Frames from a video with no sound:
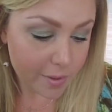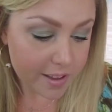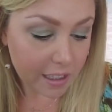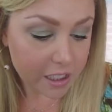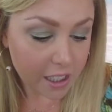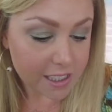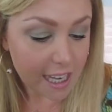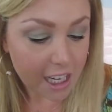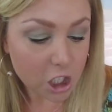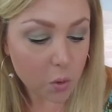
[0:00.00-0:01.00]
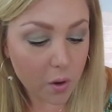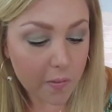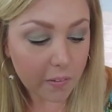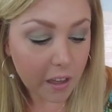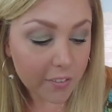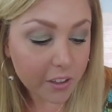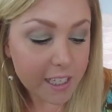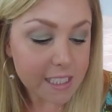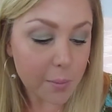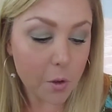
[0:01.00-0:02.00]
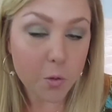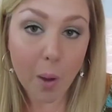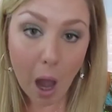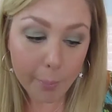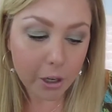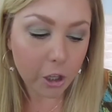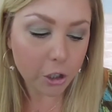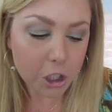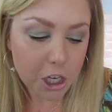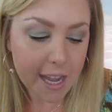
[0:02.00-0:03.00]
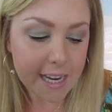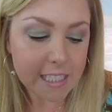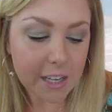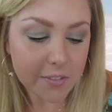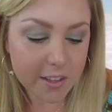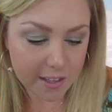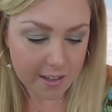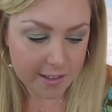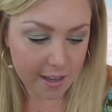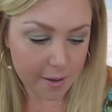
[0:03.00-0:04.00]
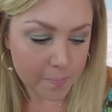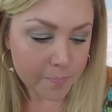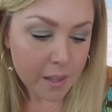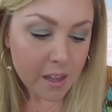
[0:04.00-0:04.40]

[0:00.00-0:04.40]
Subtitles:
but Celadon is actually one of the loveliest and most popular shades of the season.